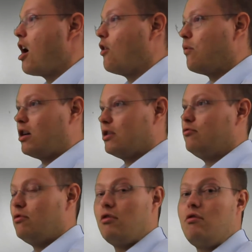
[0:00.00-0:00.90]
one
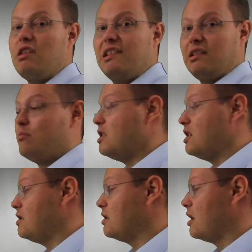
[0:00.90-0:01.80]
row is
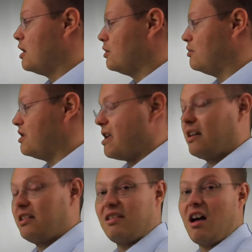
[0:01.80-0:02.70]
emitted to the
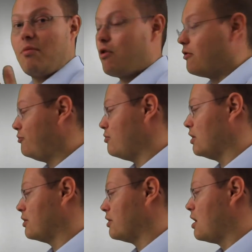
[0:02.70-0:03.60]
next
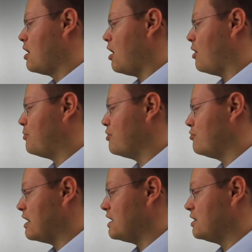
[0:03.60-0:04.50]
upfront
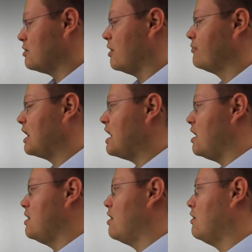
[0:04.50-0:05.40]
operator
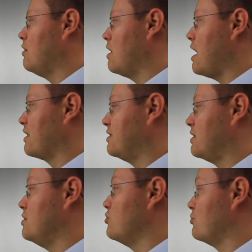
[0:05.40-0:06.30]
in our
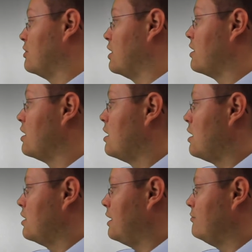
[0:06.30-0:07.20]
execution plan.
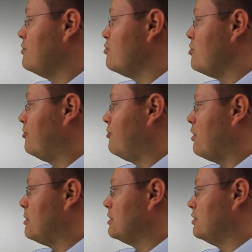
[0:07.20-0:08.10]
Then we move
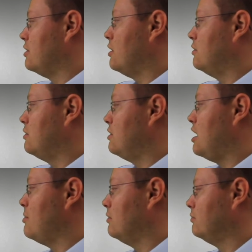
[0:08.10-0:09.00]
forward on the outer
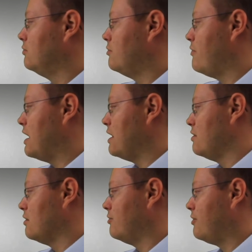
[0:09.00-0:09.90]
table, value
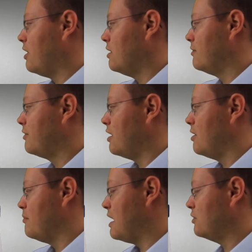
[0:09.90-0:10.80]
of 5, a
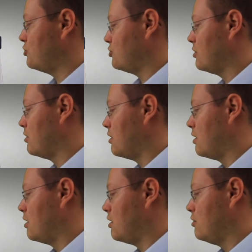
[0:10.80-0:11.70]
match,
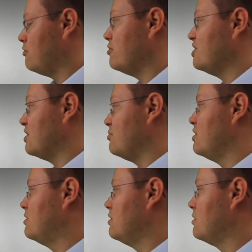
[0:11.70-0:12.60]
row is
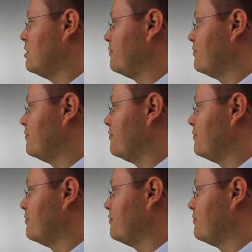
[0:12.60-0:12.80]
emitted,